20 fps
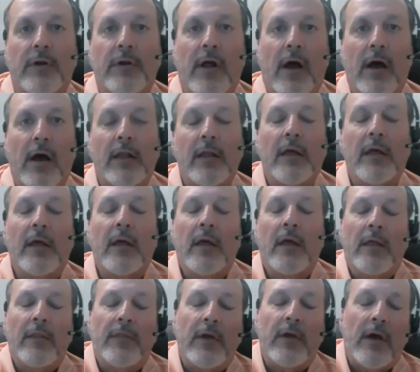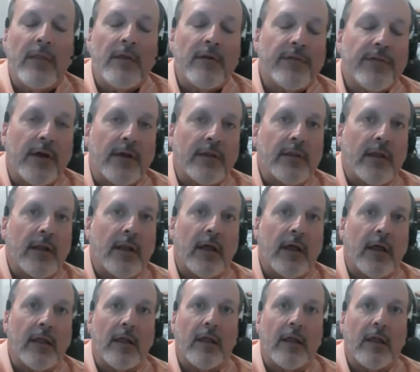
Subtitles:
or not. The other thing that